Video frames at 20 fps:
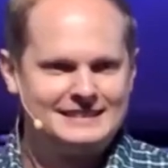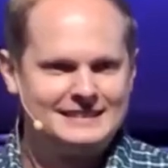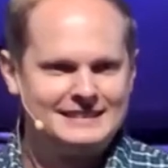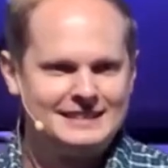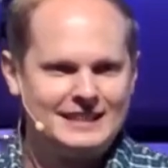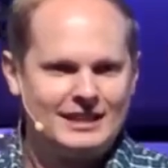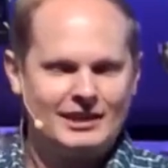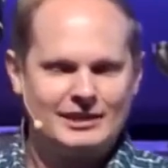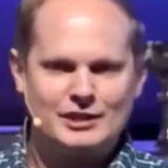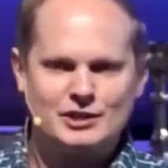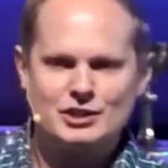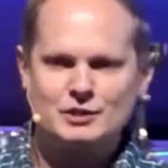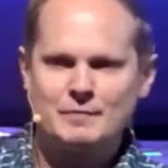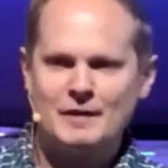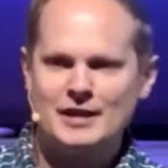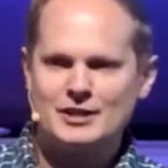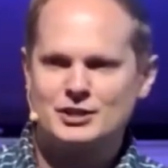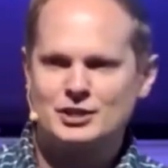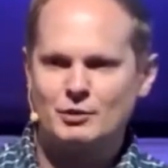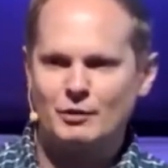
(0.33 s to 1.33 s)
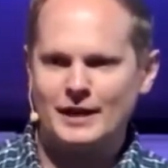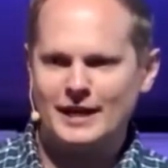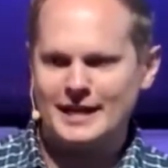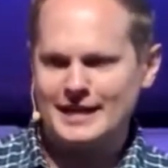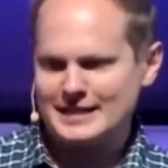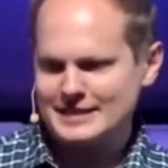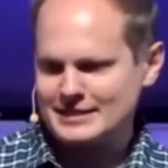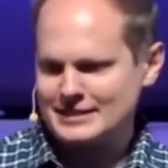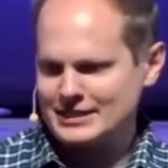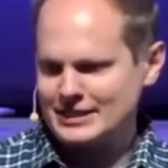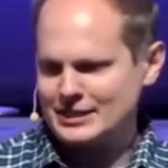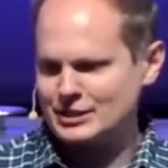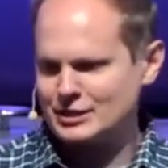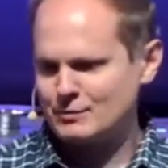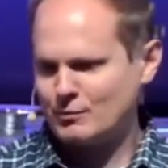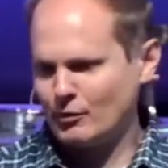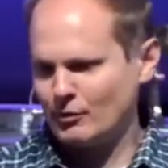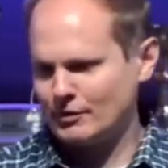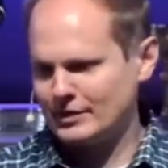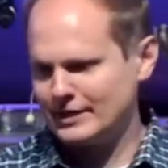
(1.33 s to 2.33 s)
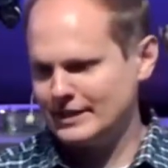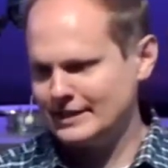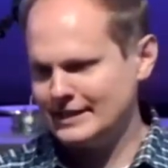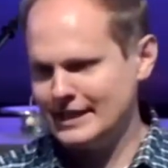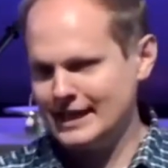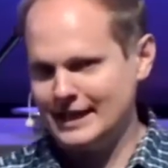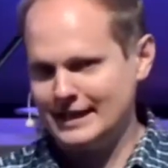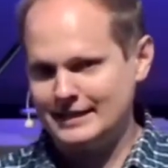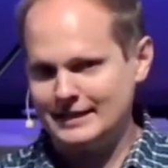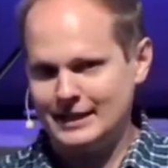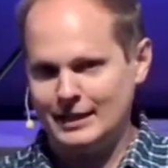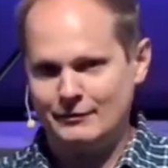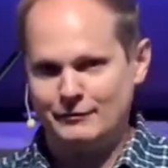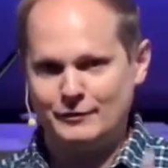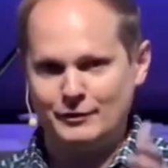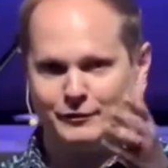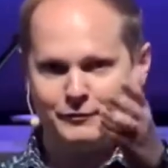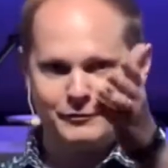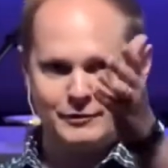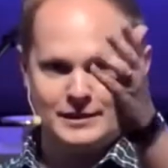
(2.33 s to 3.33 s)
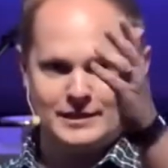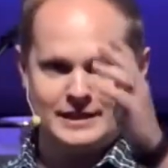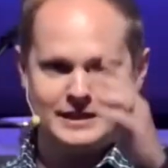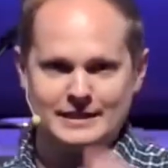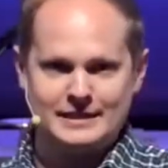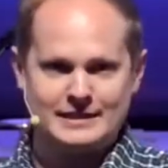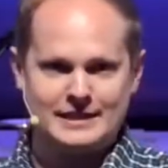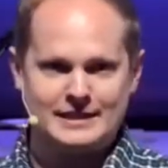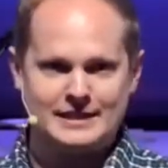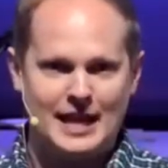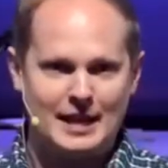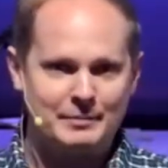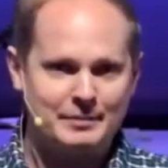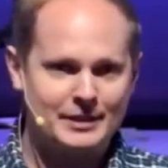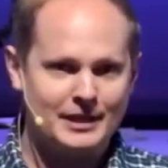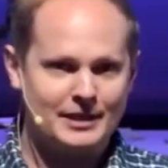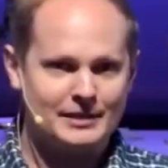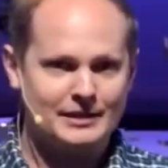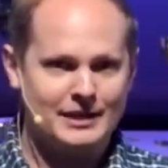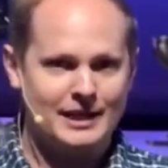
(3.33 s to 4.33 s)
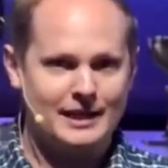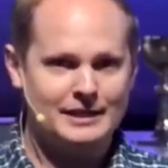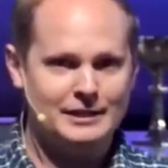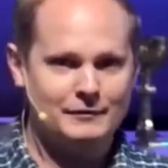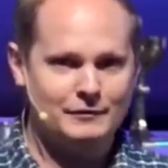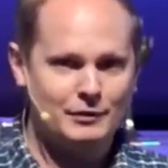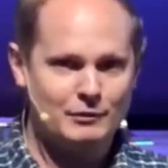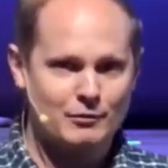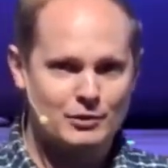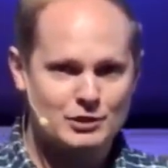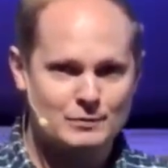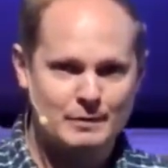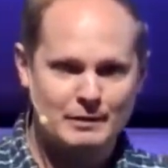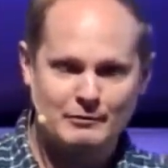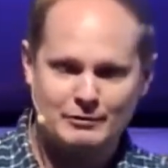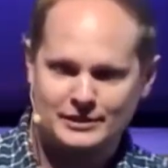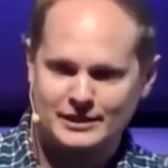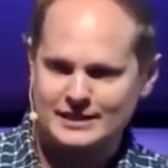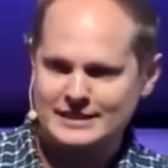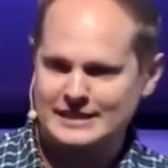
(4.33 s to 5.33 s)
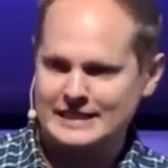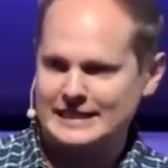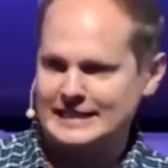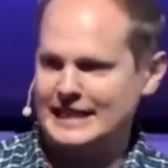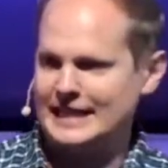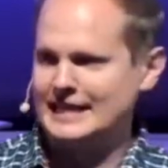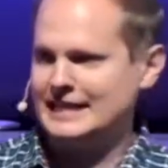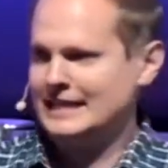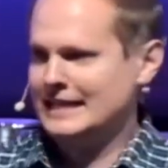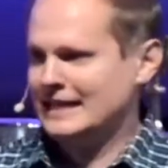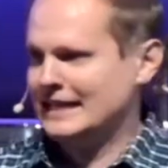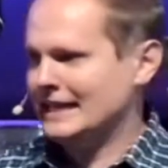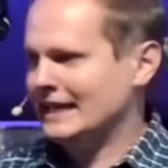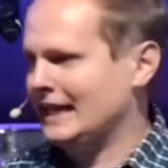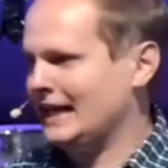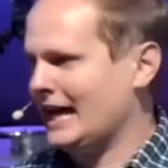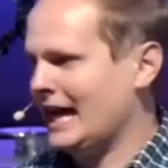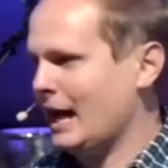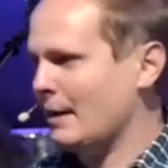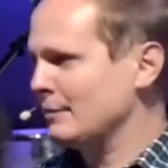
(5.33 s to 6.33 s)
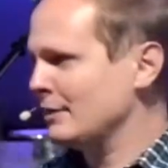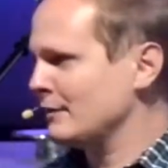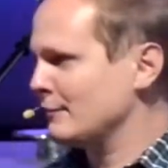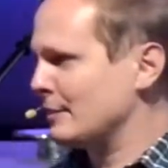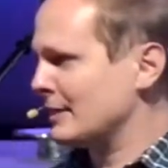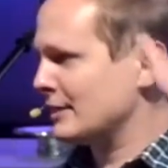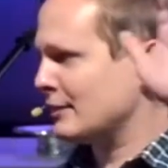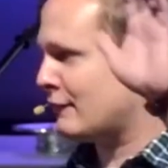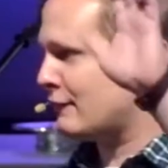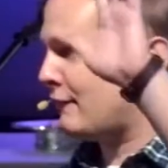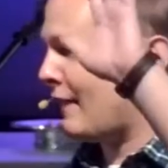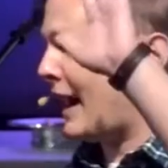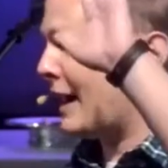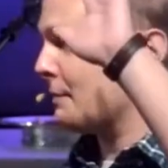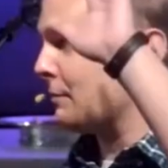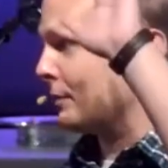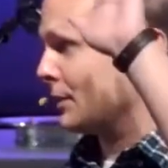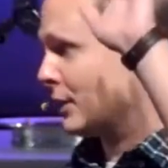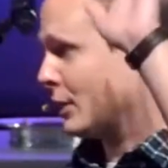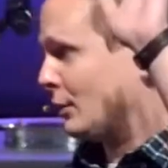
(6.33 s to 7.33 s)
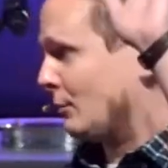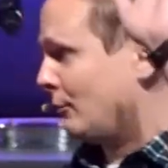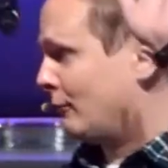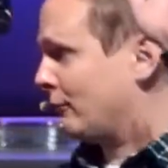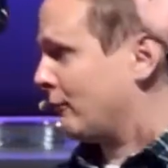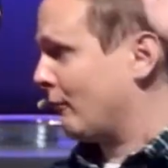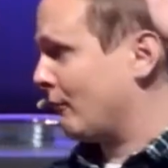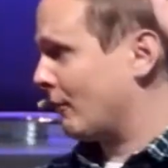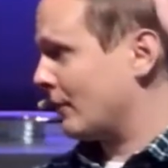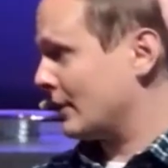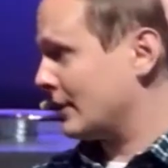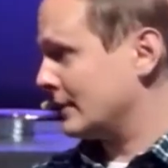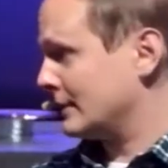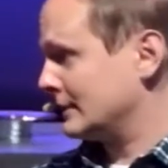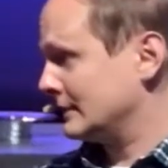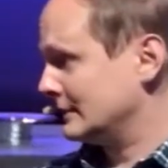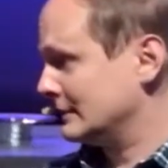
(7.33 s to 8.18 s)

All right, just by a show of hands this morning, and feel free to type it online if you're worshiping with us today. How many of you have been to Five Below before?